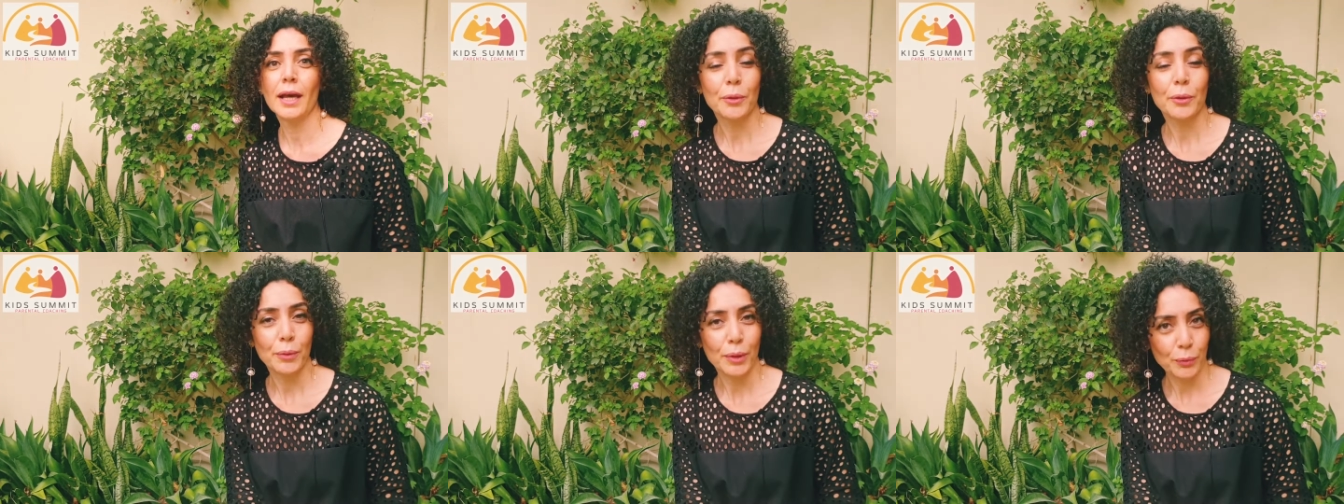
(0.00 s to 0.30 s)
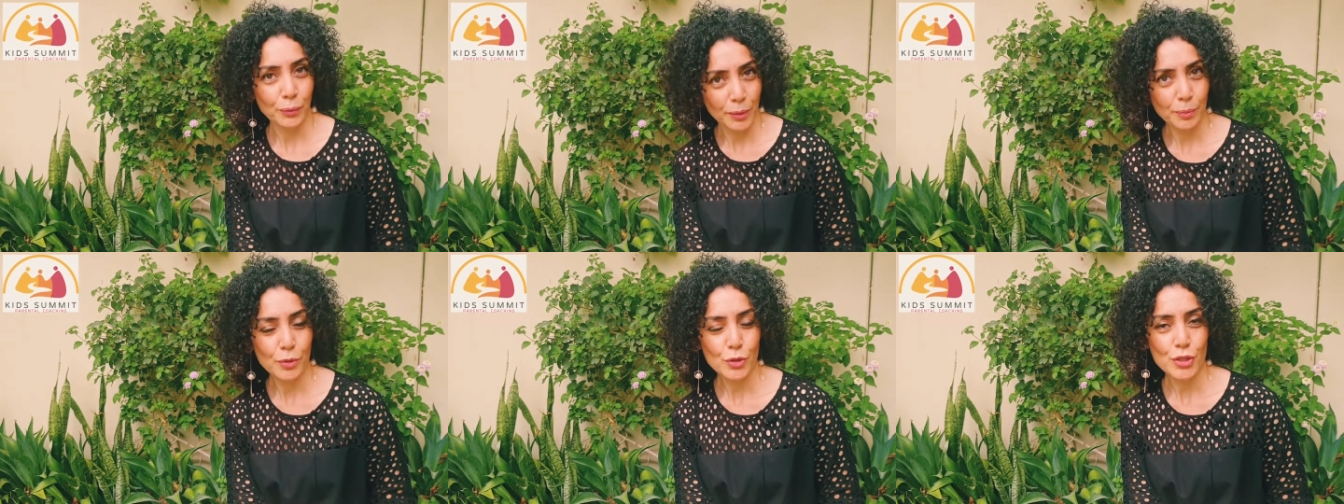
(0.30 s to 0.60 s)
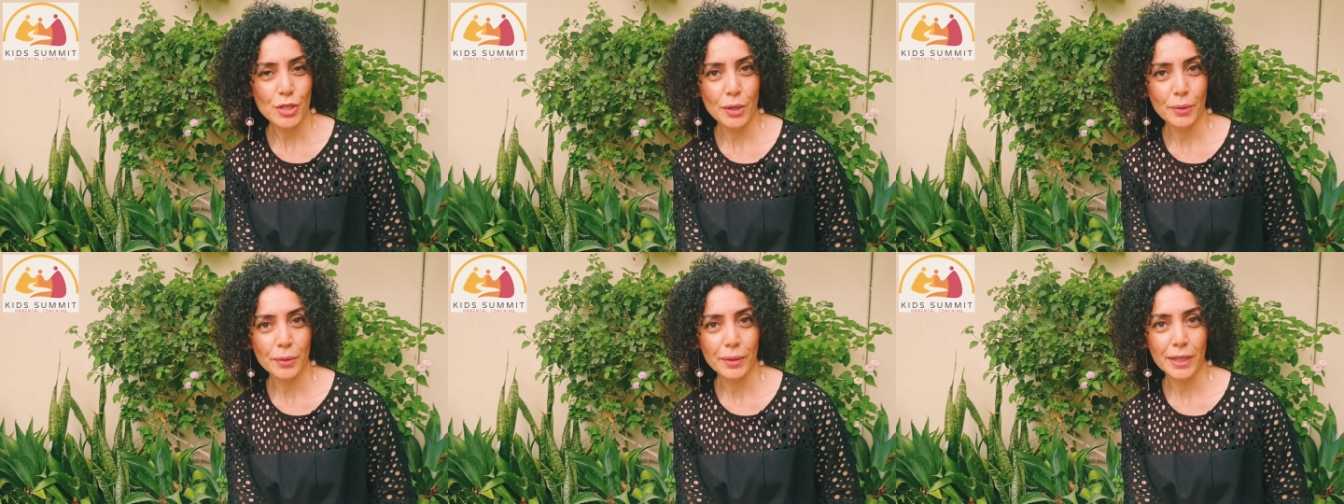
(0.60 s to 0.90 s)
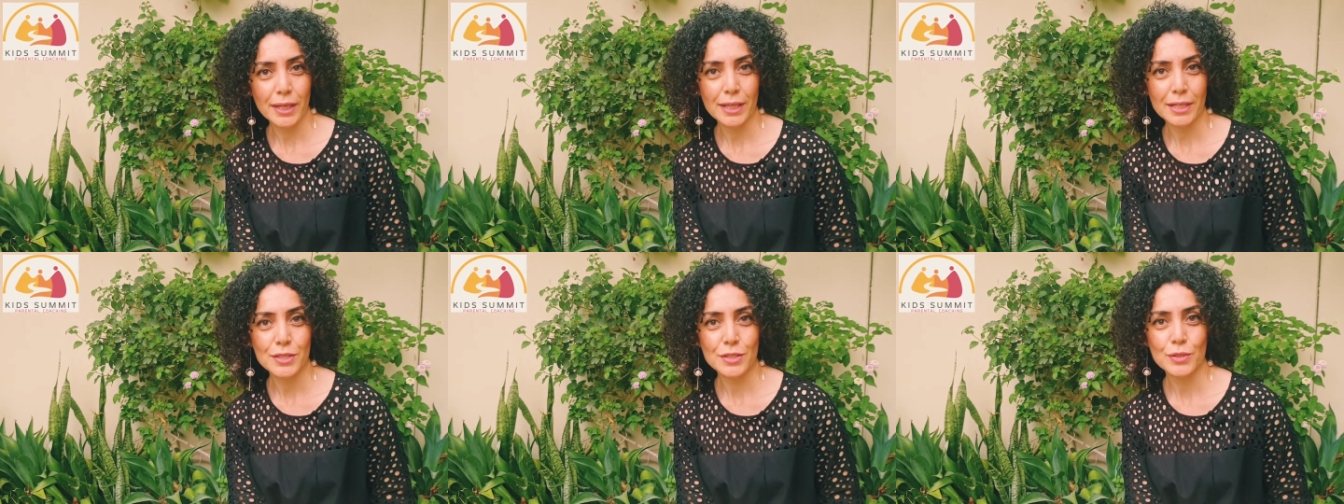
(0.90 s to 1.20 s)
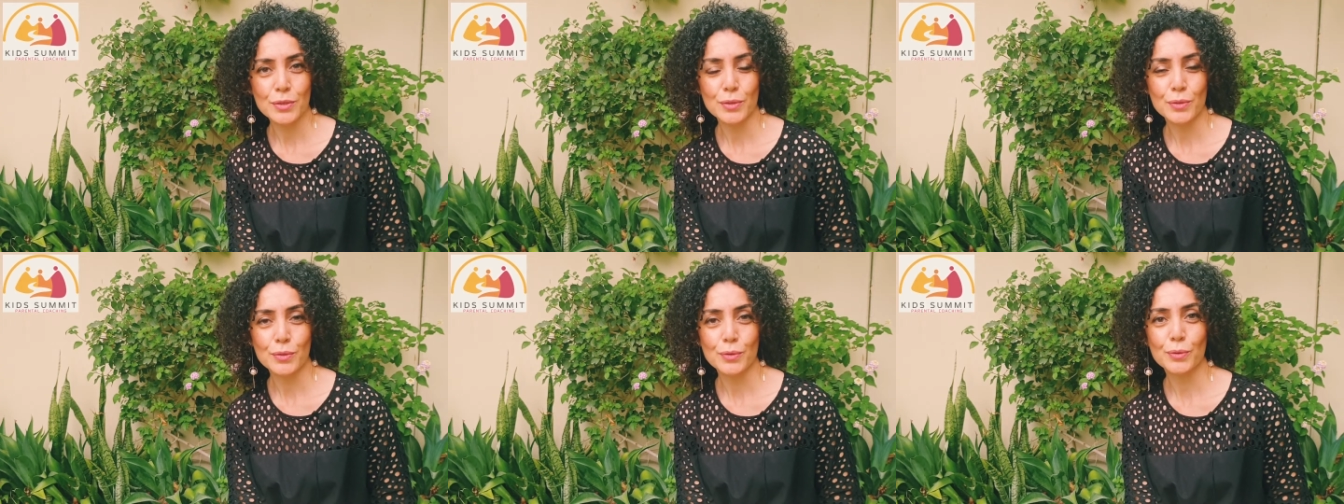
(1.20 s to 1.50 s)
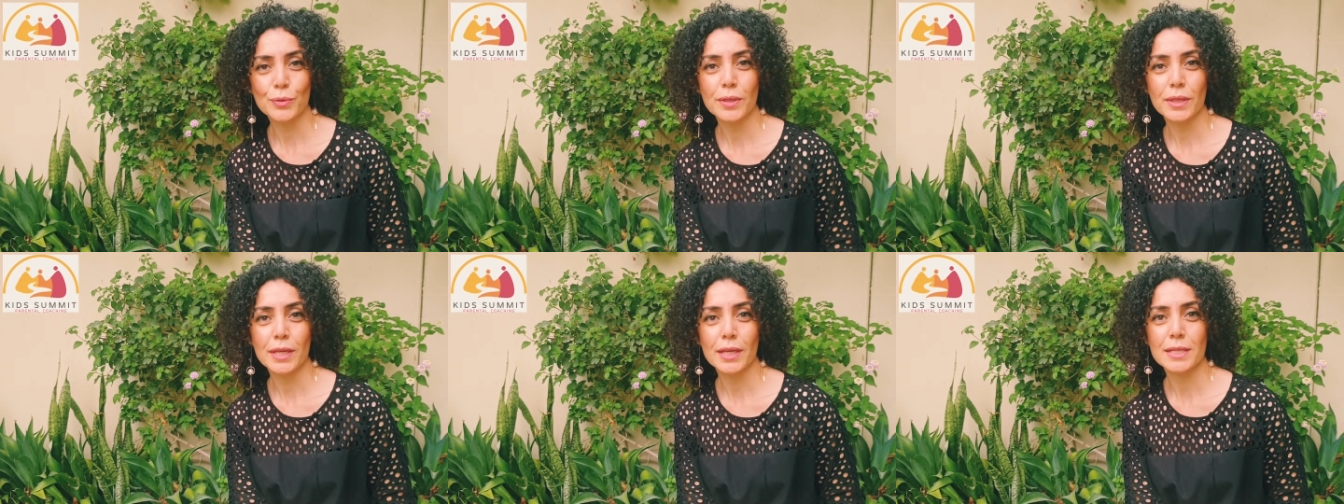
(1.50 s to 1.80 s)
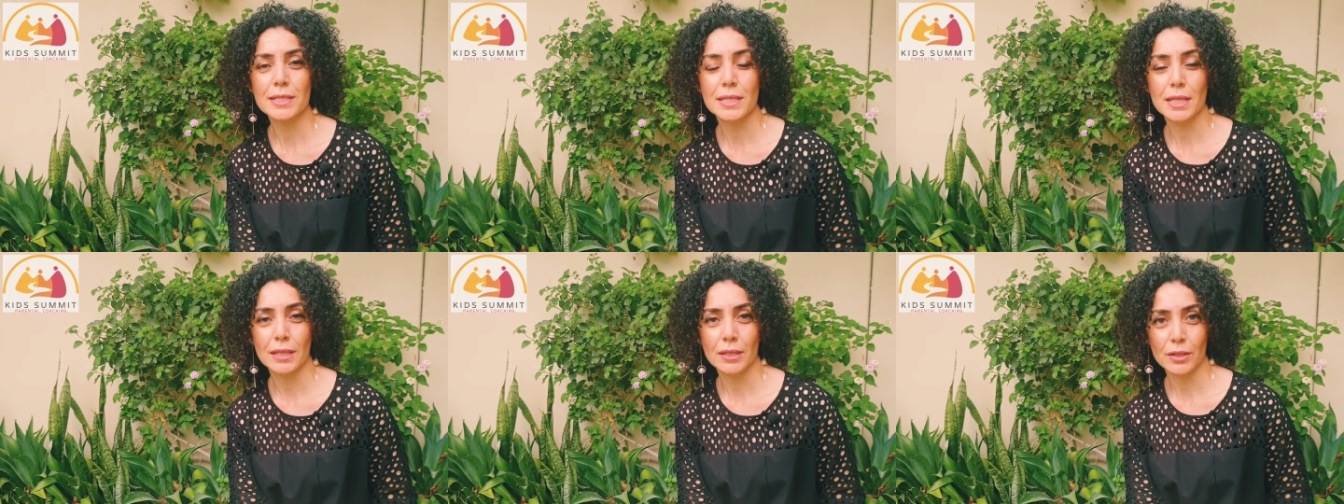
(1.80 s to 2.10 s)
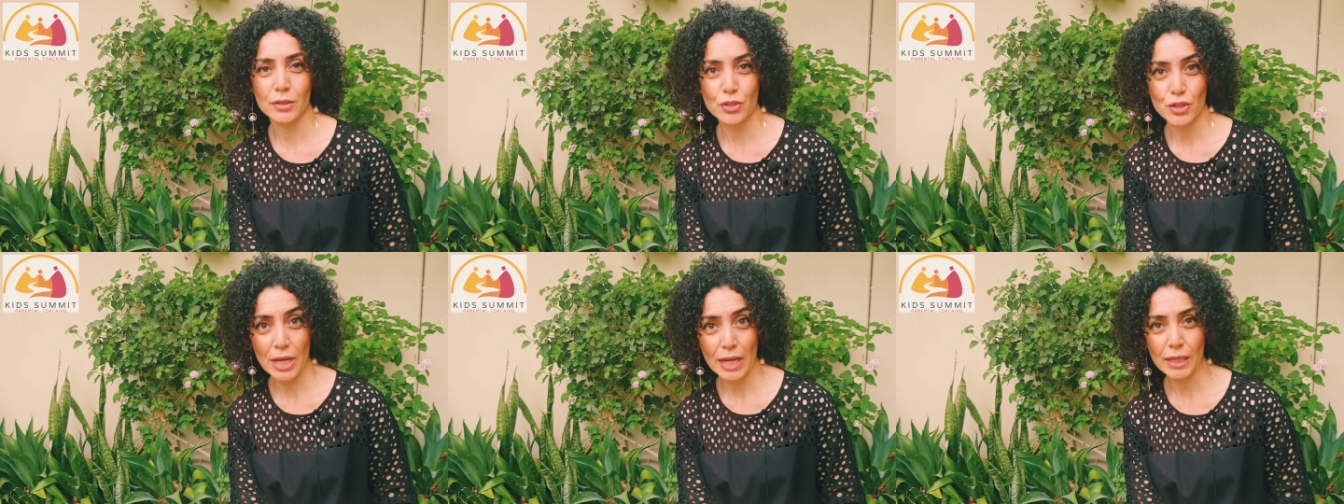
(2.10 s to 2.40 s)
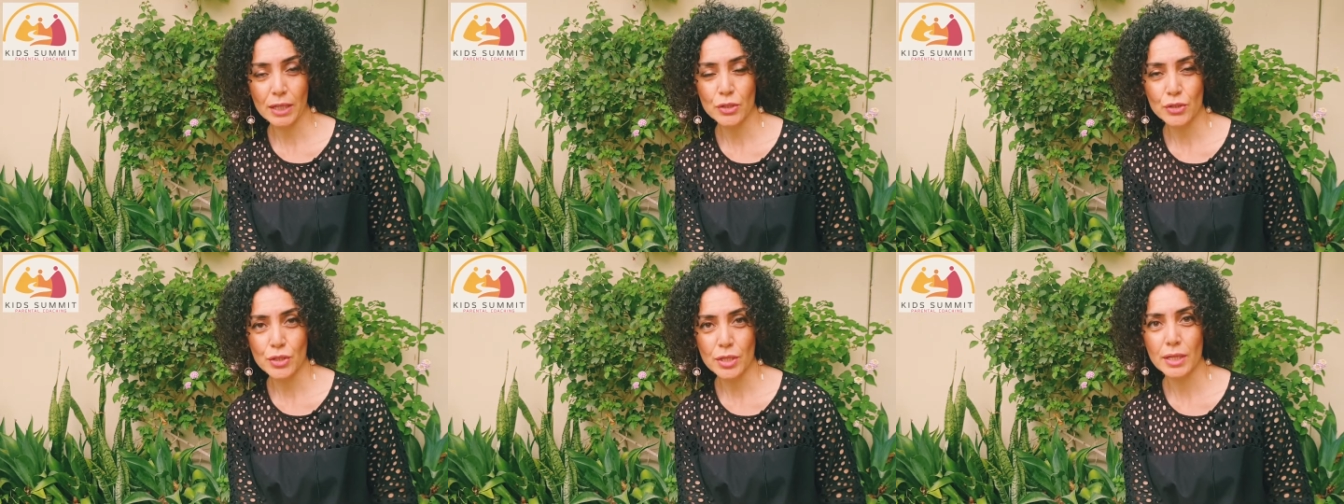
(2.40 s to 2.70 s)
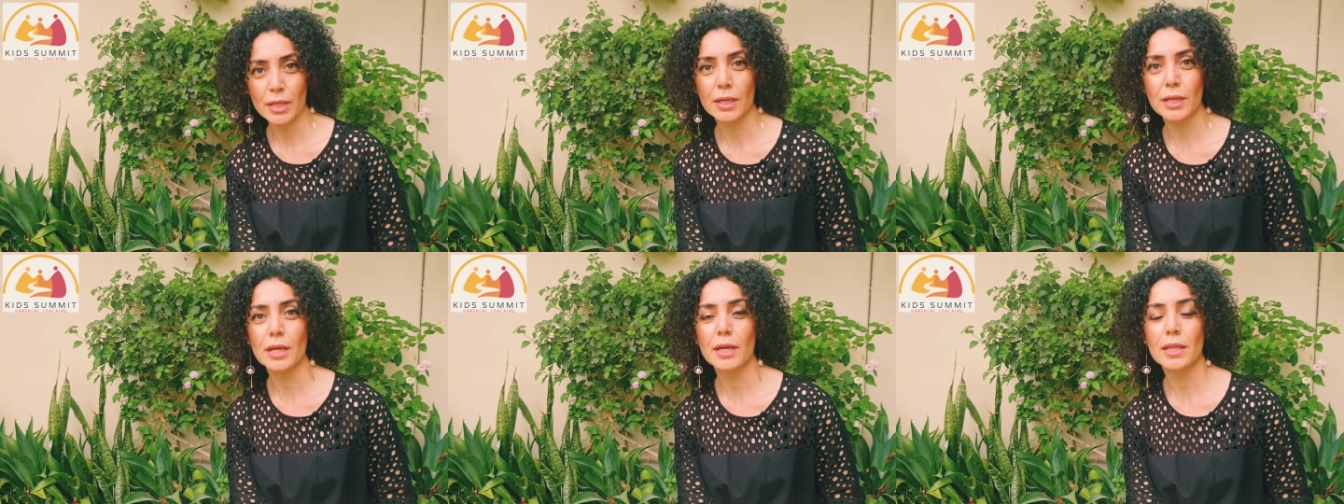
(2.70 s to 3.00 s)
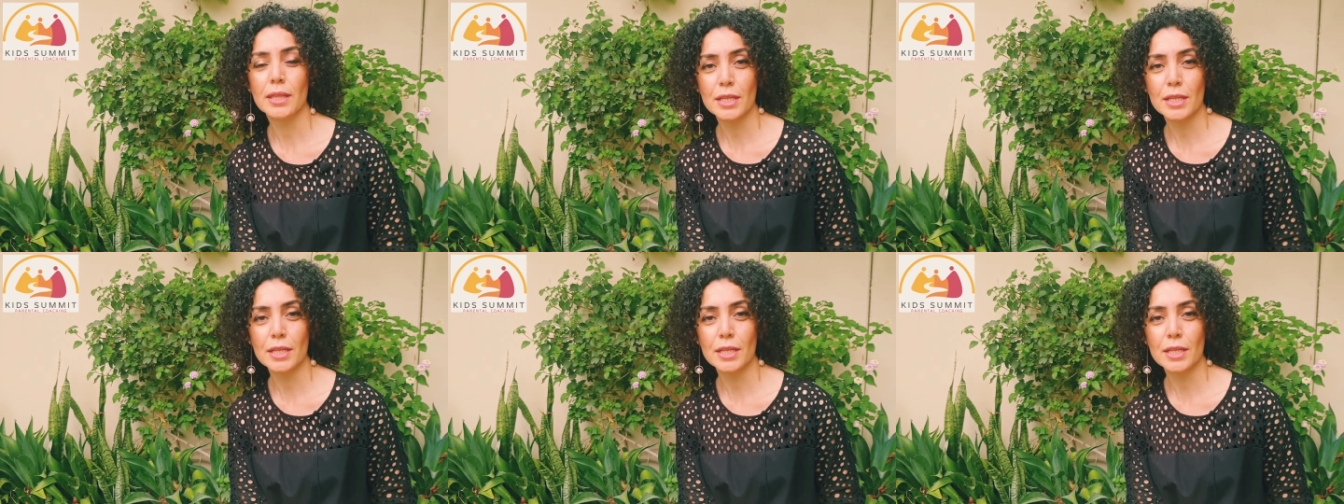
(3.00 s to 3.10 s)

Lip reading: And when we push our kids to do things that are challenging,